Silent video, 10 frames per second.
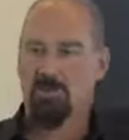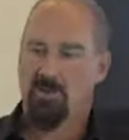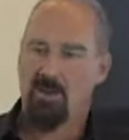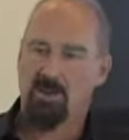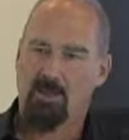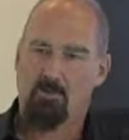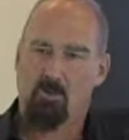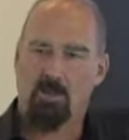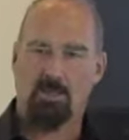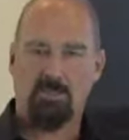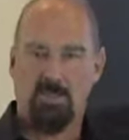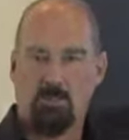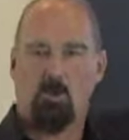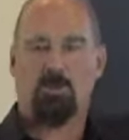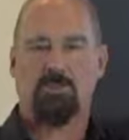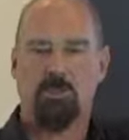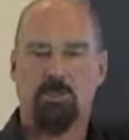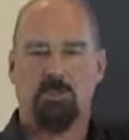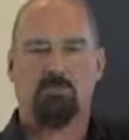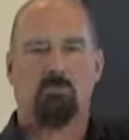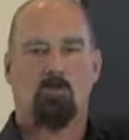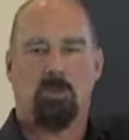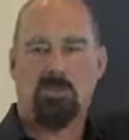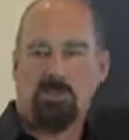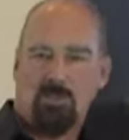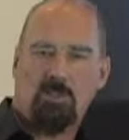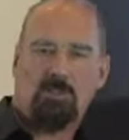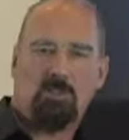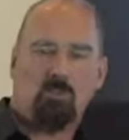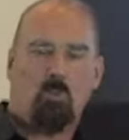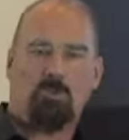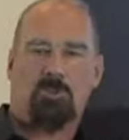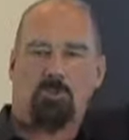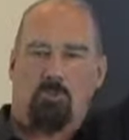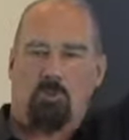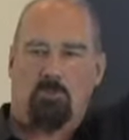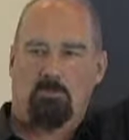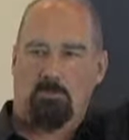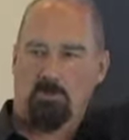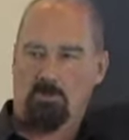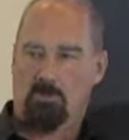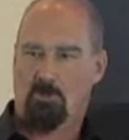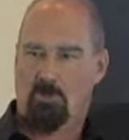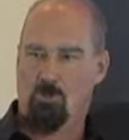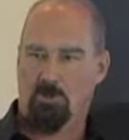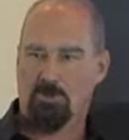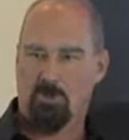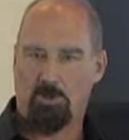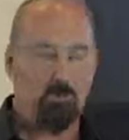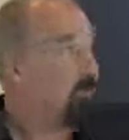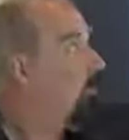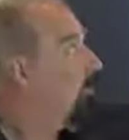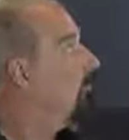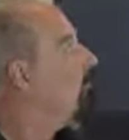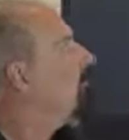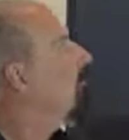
of dividing up work, he says. What's urgent, what isn't urgent, what's important, and what's not important.